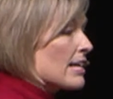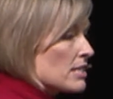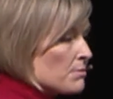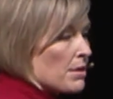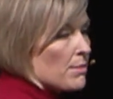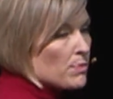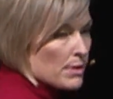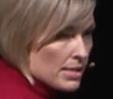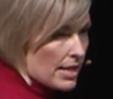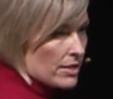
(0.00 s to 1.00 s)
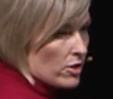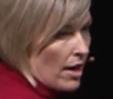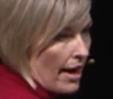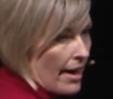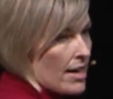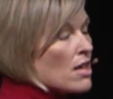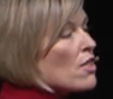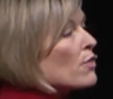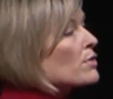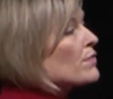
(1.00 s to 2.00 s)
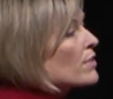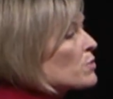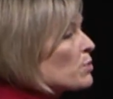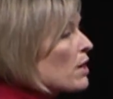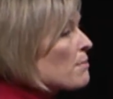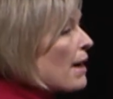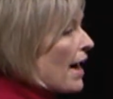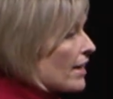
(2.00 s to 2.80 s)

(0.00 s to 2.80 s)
sometimes when the stakes are high, those fears will come back.